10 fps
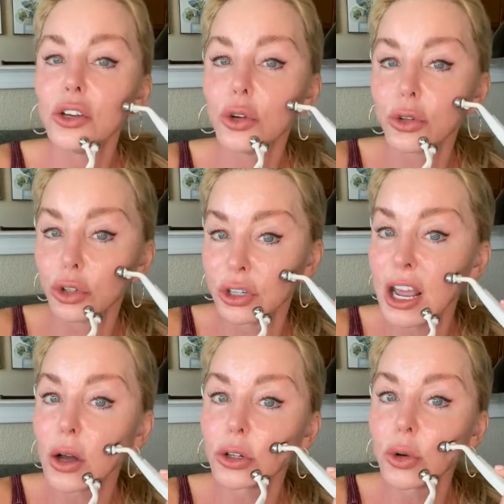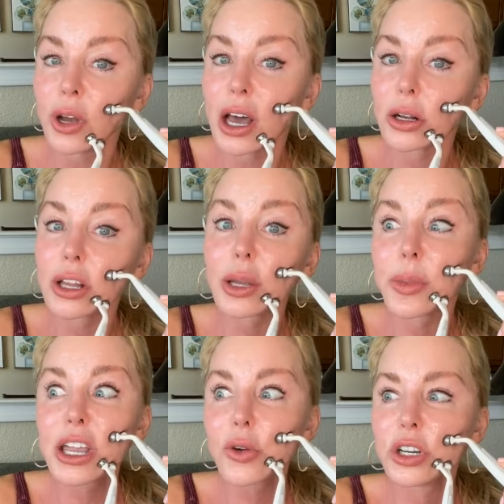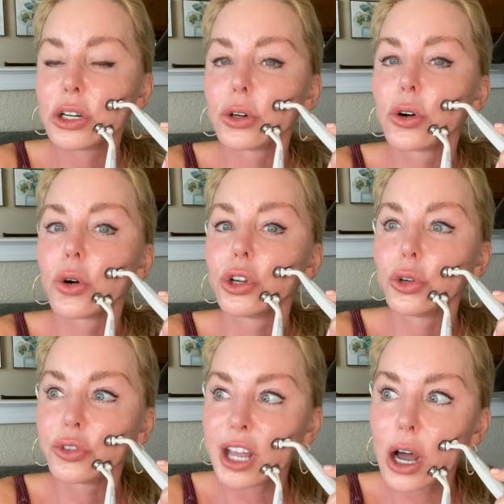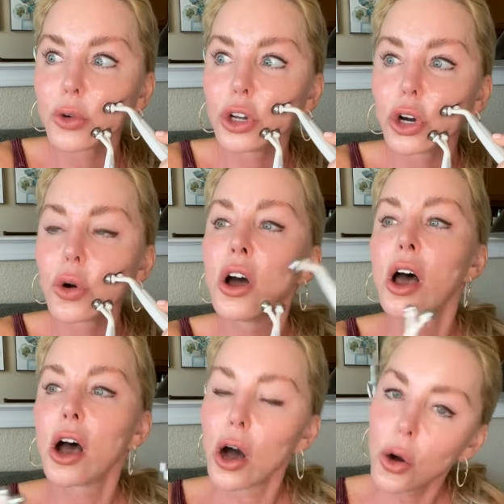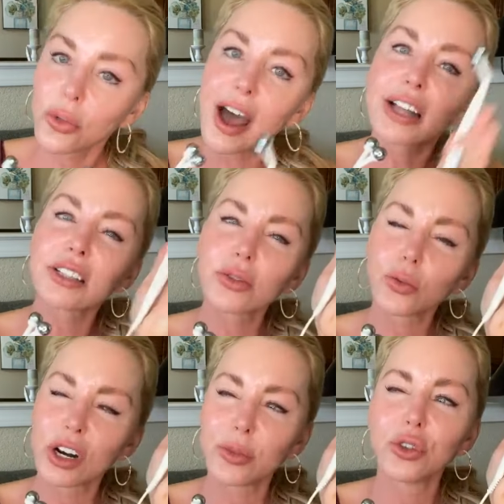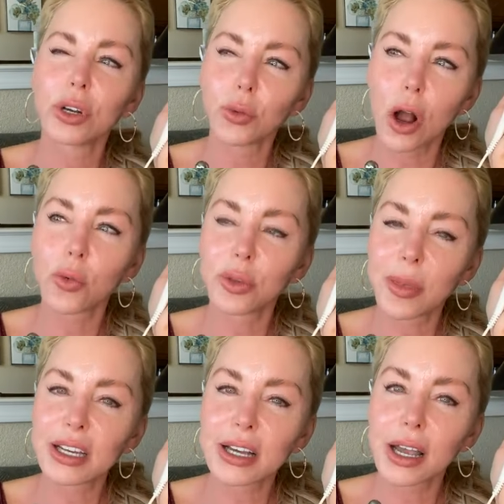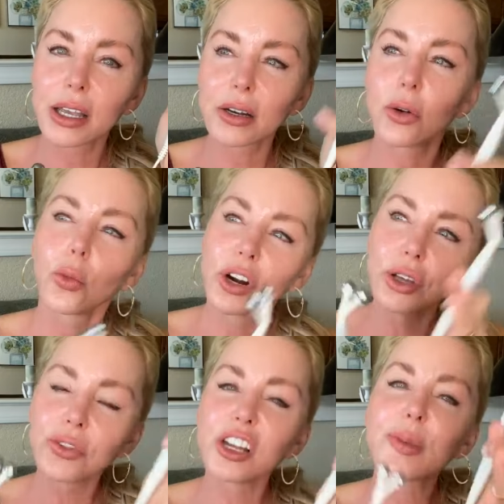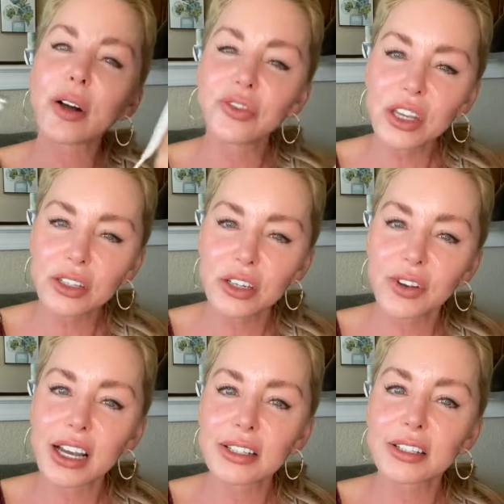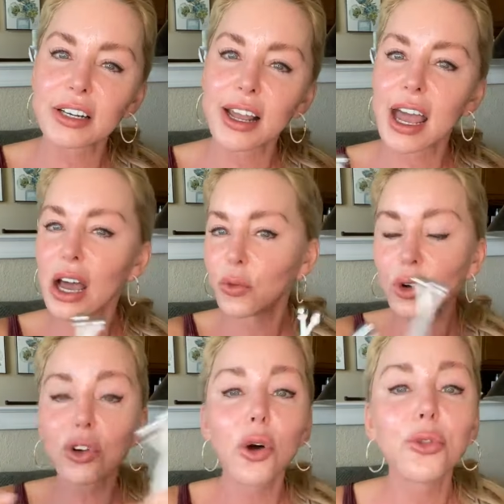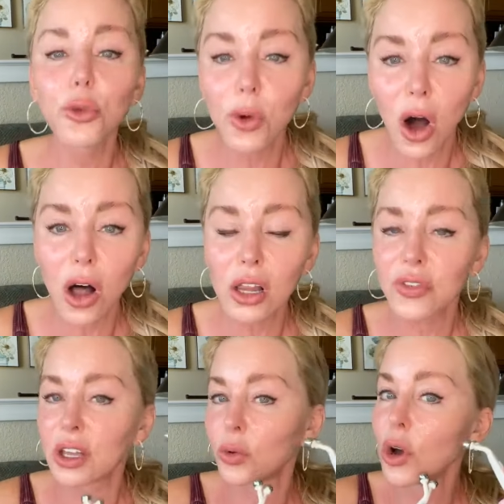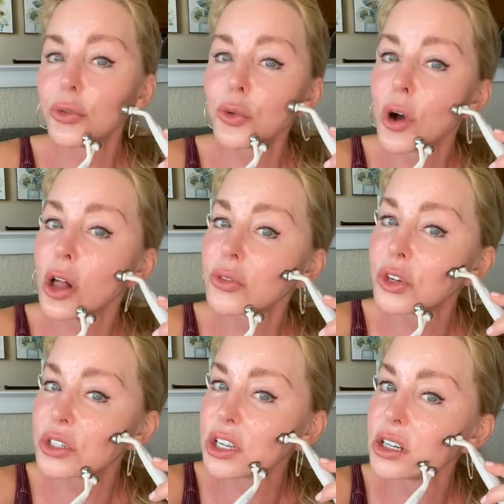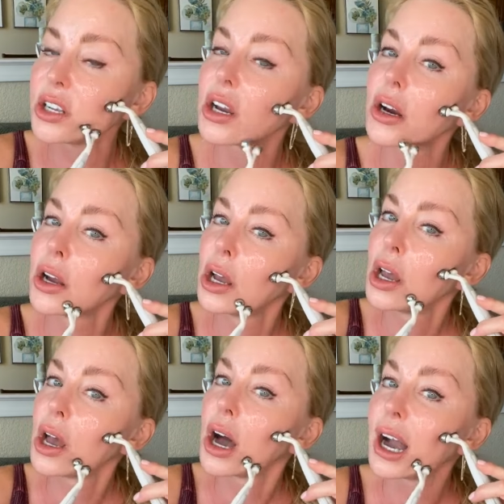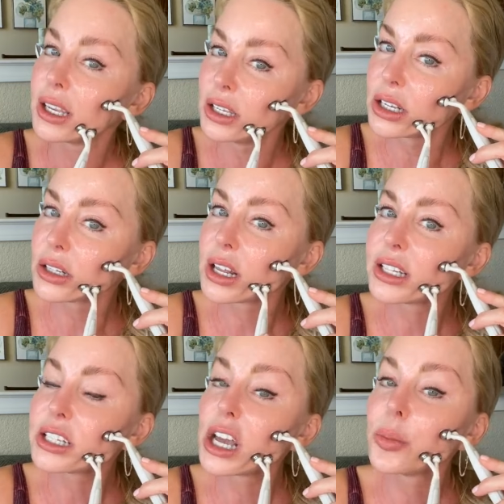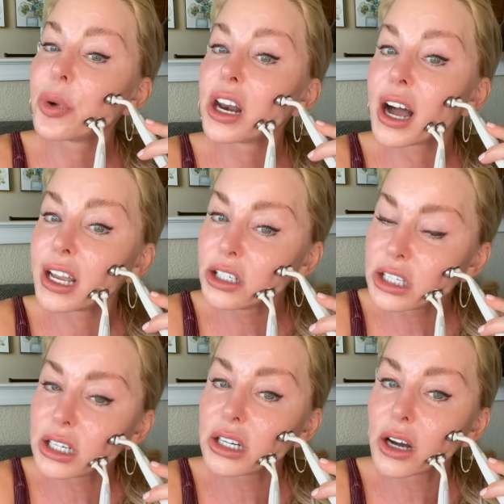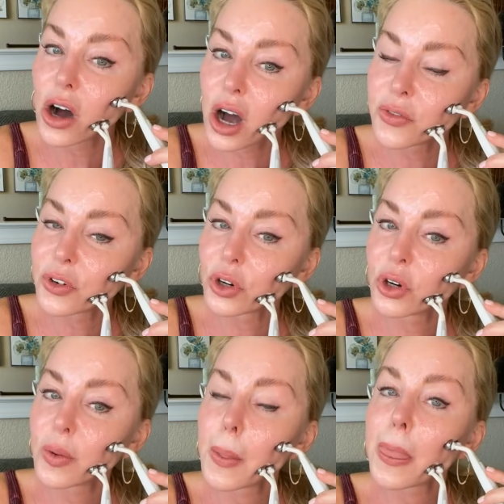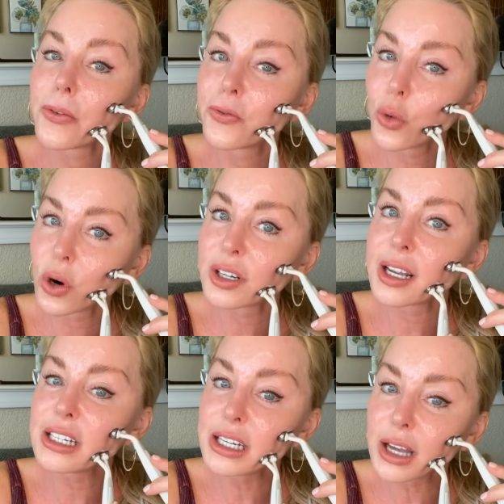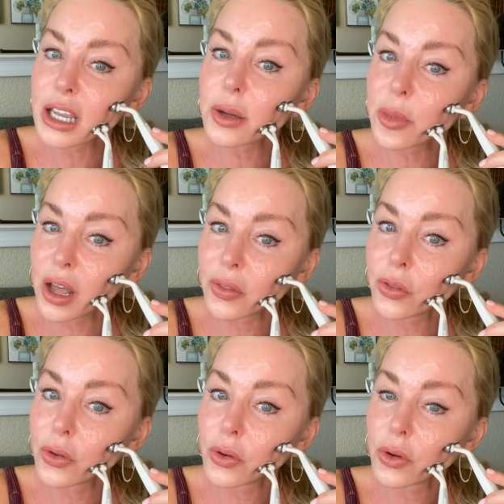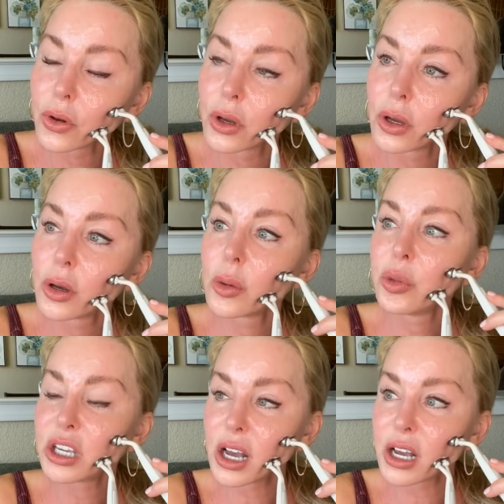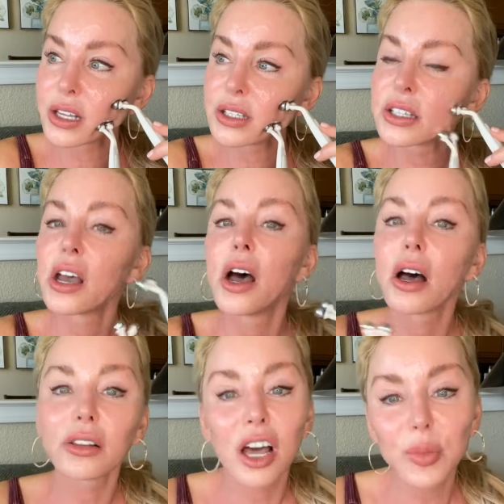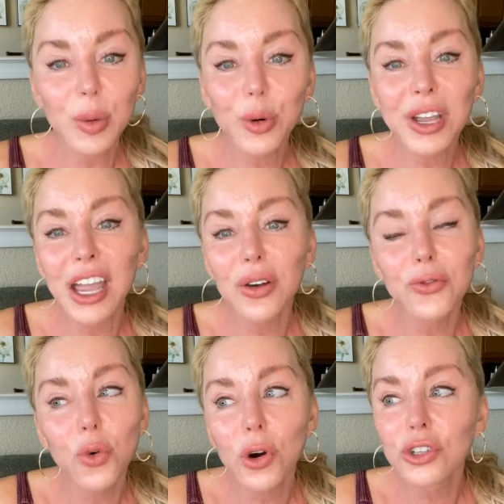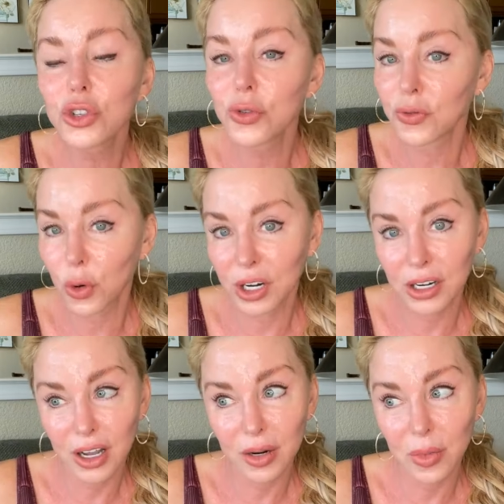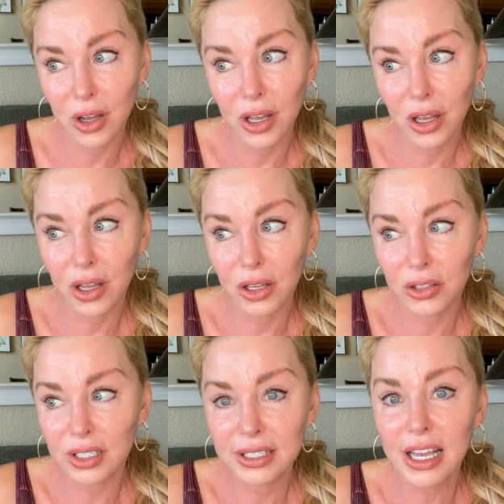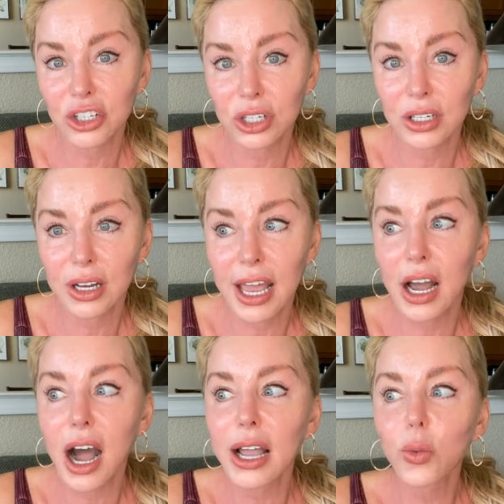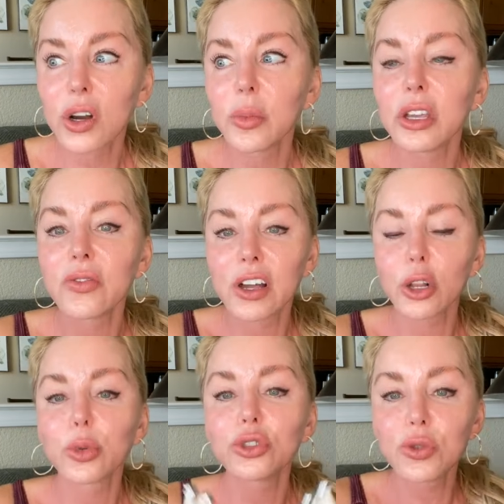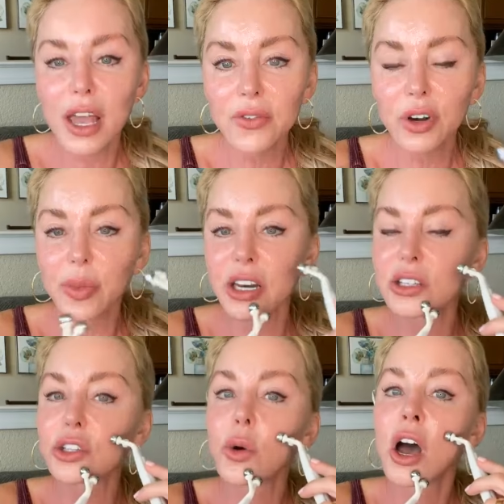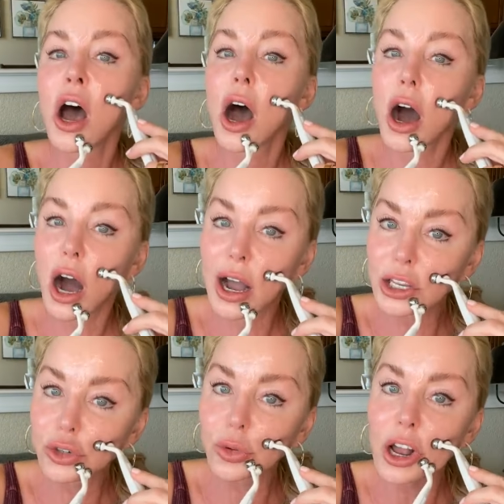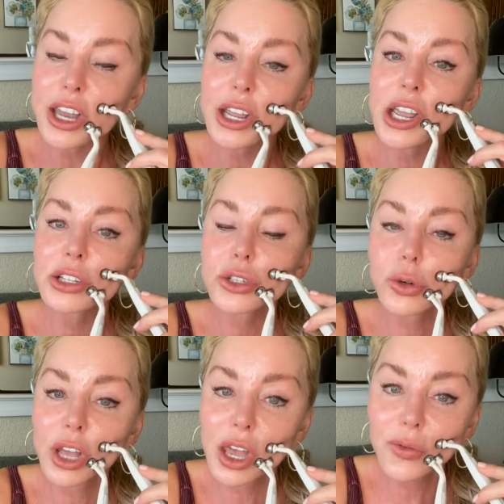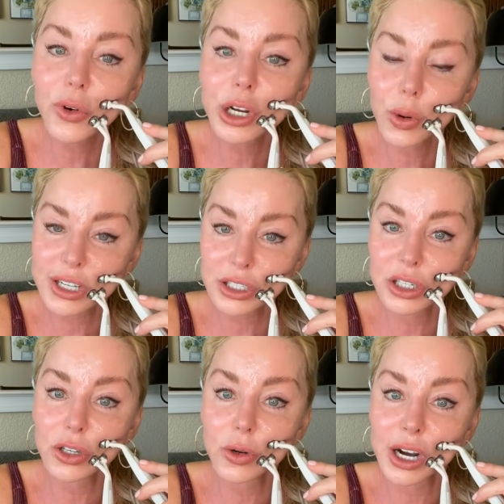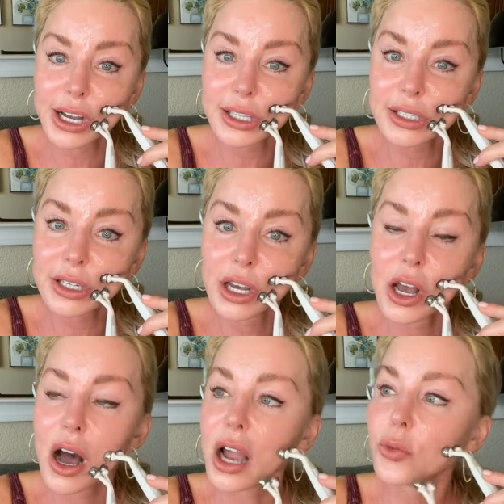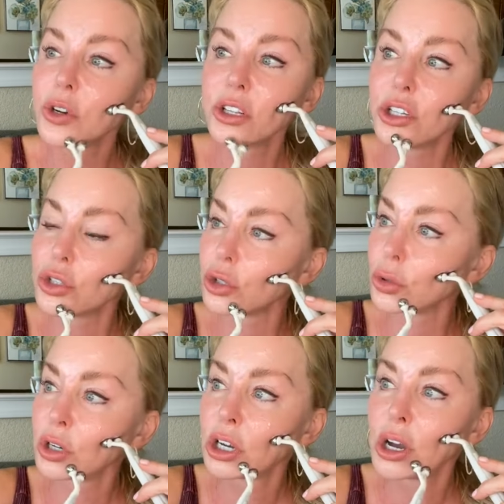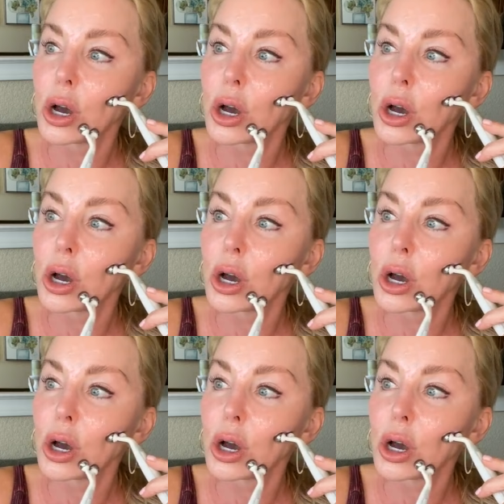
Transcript: And you'll now know how to like microneedle or you'll now know, oh, that's what I'm doing wrong with my diet. Or what do you think about these devices that I have? We'll go through all of it. Go through all of your skincare. I can get a lot done, but I did offer the 4.99 a month because a lot of people can't afford 249 a, a, a session and I want to be available to everybody. So I try to answer every question, you guys. I really do.